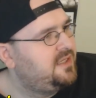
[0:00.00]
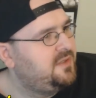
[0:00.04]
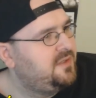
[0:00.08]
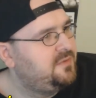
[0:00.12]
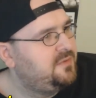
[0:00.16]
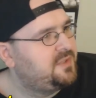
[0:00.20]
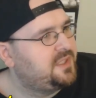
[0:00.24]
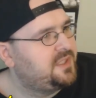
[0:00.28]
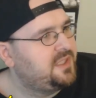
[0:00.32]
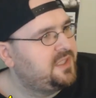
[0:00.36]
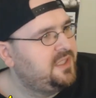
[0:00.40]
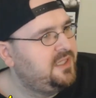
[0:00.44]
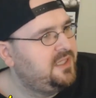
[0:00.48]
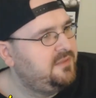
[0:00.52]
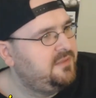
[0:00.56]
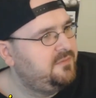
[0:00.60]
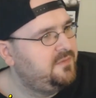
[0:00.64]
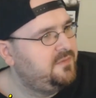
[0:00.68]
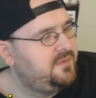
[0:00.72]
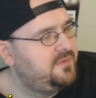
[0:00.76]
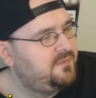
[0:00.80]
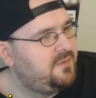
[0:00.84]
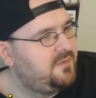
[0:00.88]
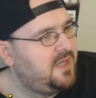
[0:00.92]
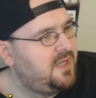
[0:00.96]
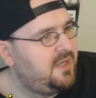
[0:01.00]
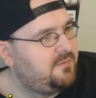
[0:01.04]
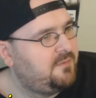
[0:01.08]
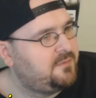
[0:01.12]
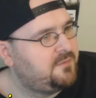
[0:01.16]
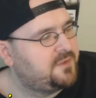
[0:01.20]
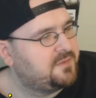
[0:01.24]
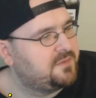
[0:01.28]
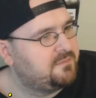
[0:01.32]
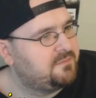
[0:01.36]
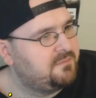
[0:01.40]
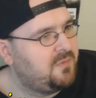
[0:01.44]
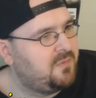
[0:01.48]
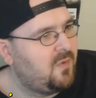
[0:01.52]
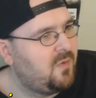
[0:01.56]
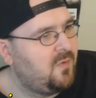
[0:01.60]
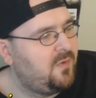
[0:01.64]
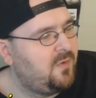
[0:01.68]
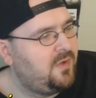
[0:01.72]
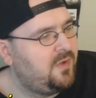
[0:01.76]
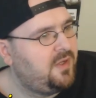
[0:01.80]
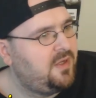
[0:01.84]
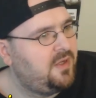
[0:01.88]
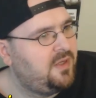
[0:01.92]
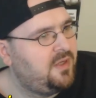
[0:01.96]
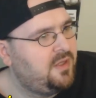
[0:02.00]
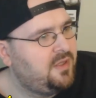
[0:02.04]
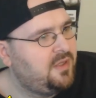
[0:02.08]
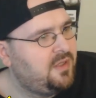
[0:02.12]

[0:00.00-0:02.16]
used to get when I was a boy?